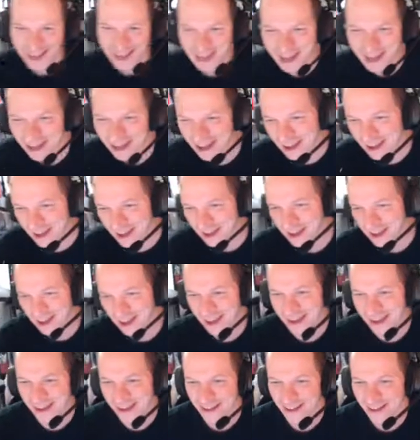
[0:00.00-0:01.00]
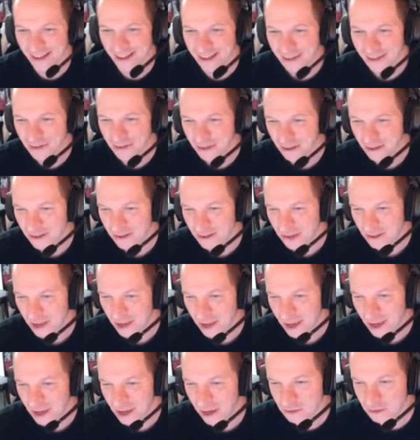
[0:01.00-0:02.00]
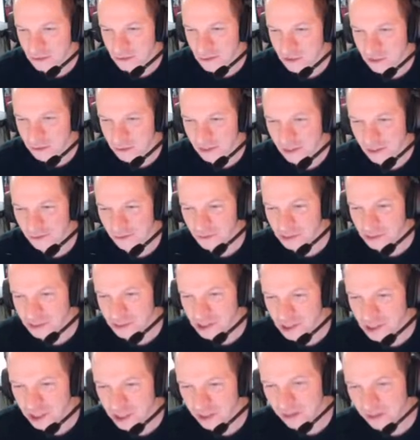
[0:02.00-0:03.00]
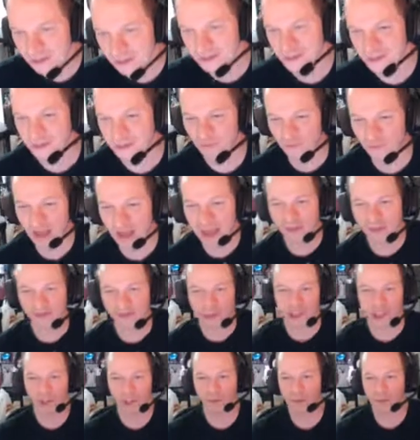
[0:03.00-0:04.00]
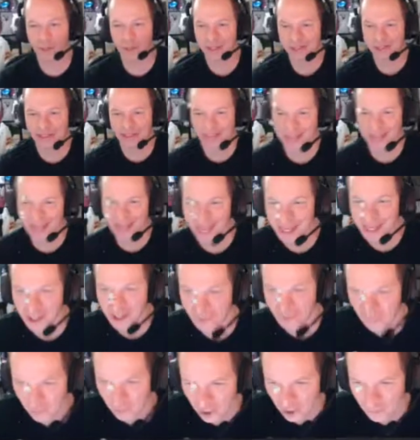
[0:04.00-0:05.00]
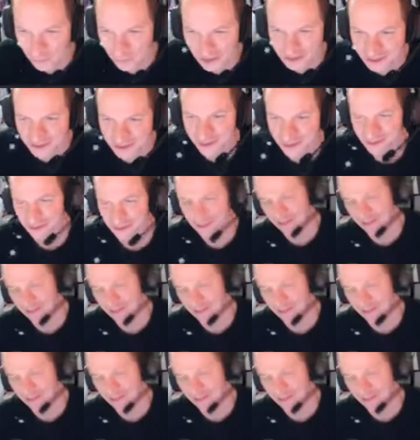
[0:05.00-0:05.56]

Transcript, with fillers: Uh, and Erzuki with cheers, five cheer bits. Thank you very much.